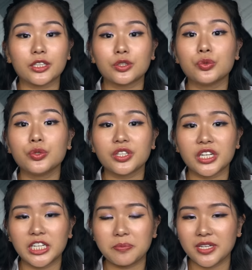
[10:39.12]
like
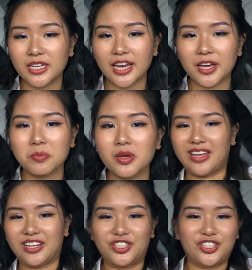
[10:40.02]
2.30 p.m.
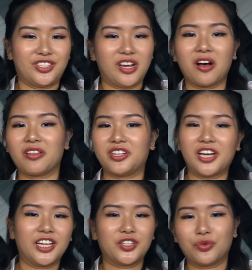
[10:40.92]
That's just how the
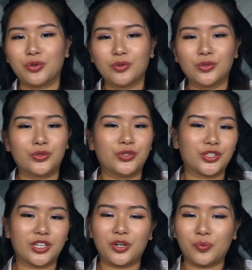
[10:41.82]
dice rolls. You
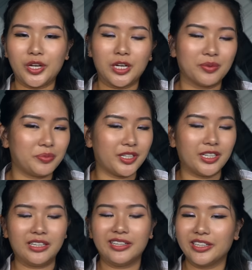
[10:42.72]
just gotta wake up a bit
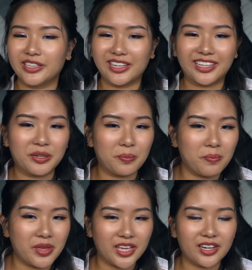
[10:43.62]
earlier, you gotta
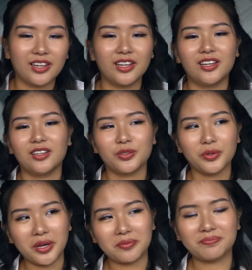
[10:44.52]
commit. So yeah.